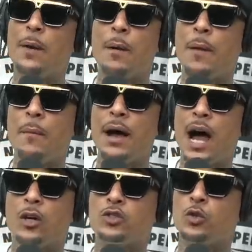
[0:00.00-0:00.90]
mama
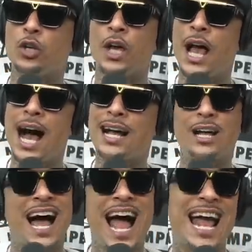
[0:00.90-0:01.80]
house, or I
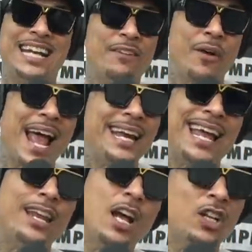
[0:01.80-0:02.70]
can. I ain't never had
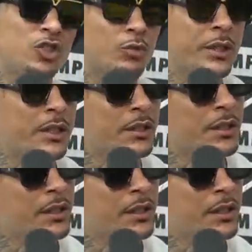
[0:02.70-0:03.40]
that luxury. Yeah,